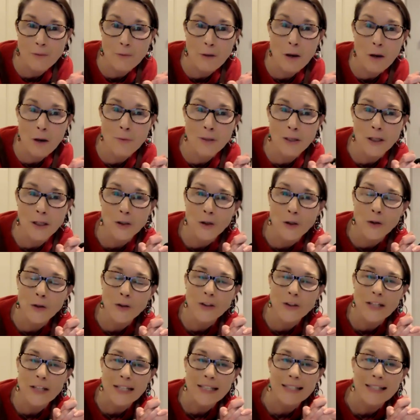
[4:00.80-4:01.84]
the moment are
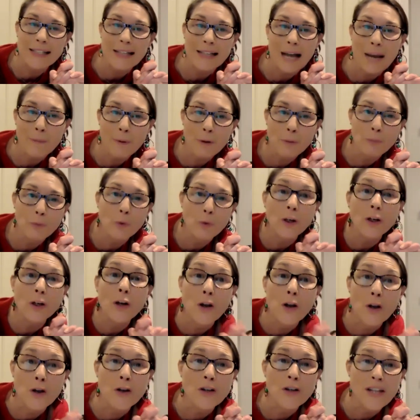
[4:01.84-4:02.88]
choosing to come on board and
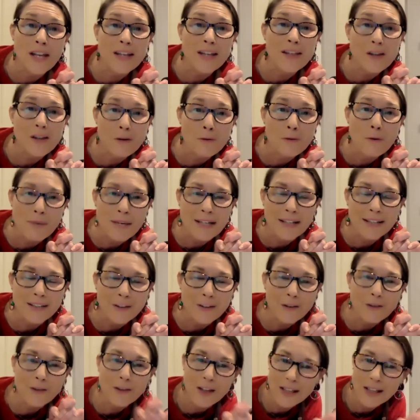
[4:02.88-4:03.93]
earn their Thermomix. So
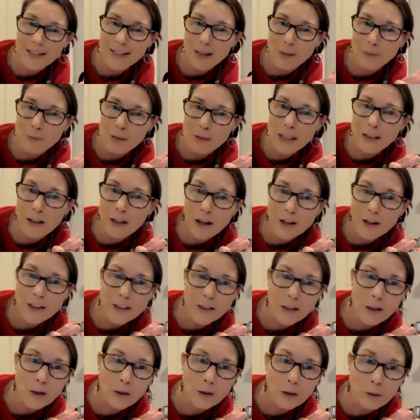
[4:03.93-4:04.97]
if that's something you'd like
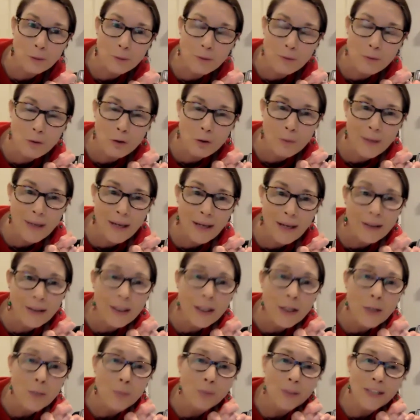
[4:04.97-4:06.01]
to know a little bit more about,
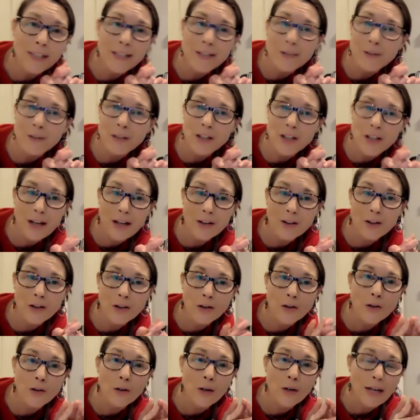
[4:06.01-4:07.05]
please reach out
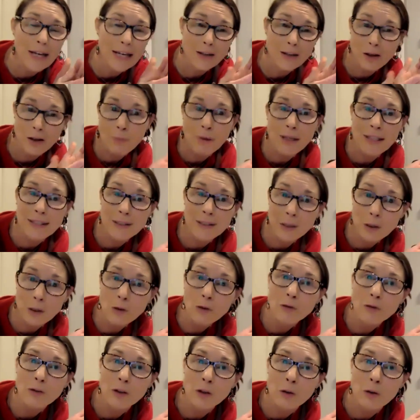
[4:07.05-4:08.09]
to either
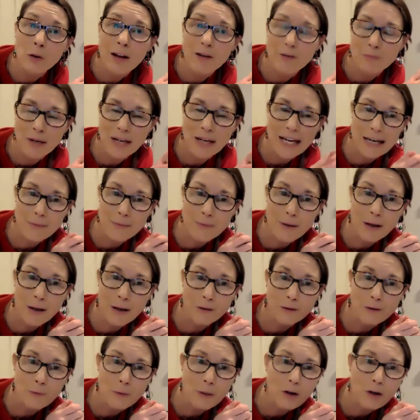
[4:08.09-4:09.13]
myself, or you'll have my email
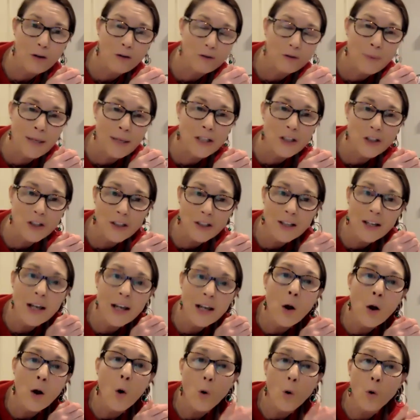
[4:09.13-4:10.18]
from the confirmation,
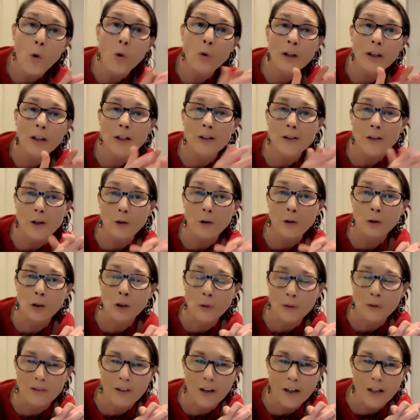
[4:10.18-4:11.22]
or the consultant who
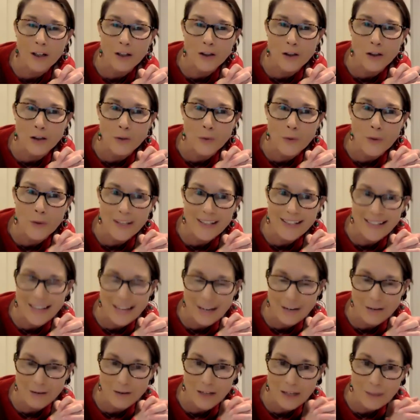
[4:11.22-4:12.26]
invited you this
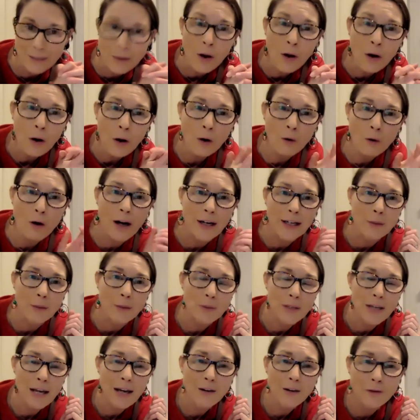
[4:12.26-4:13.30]
evening. All righty,
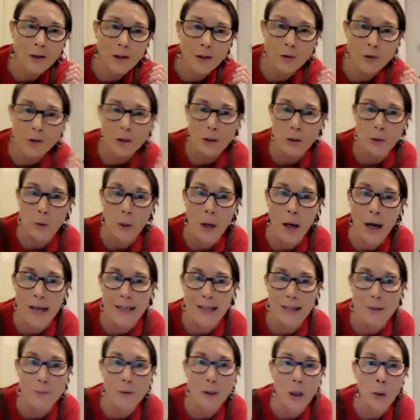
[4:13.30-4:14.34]
without further ado, I
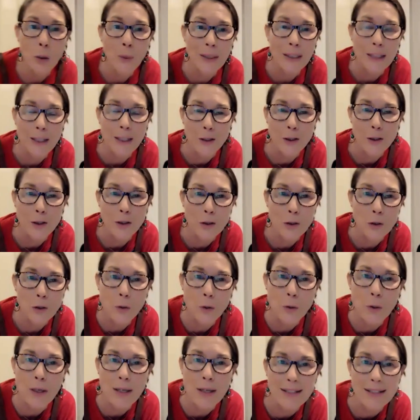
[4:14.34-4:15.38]
am going
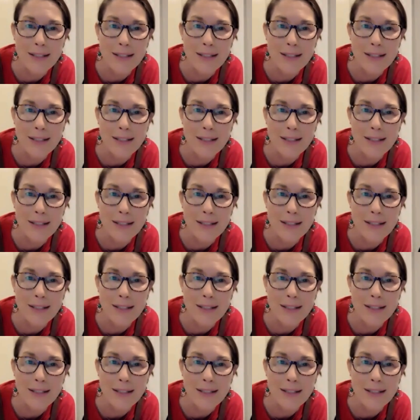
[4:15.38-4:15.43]
to